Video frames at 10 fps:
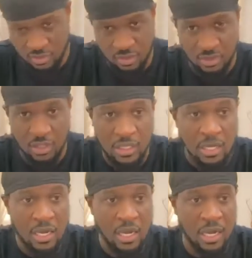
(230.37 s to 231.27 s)
good.
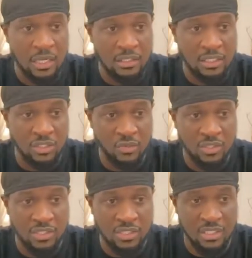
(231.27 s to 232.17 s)
And I just
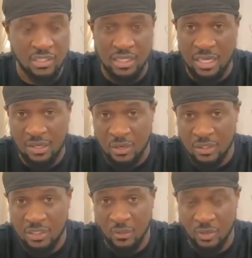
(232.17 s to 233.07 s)
want to say thank
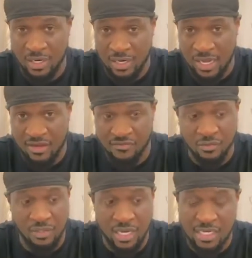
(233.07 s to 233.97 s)
God that we're alive.
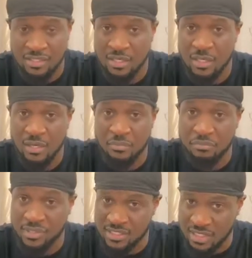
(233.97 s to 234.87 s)
So guys,
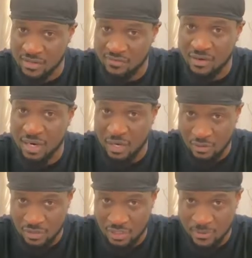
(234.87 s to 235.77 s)
be safe
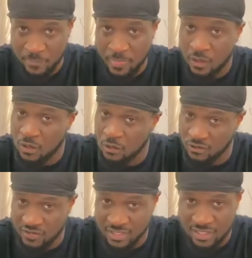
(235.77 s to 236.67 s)
out there.
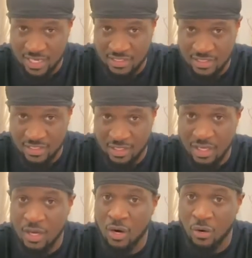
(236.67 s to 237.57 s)
COVID-19,
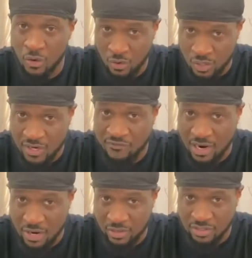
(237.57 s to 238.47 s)

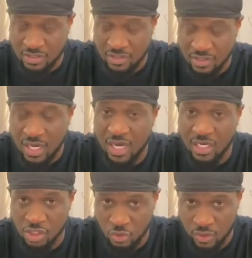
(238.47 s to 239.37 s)
coronavirus
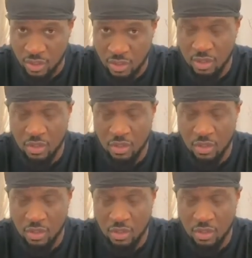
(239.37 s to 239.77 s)
is real.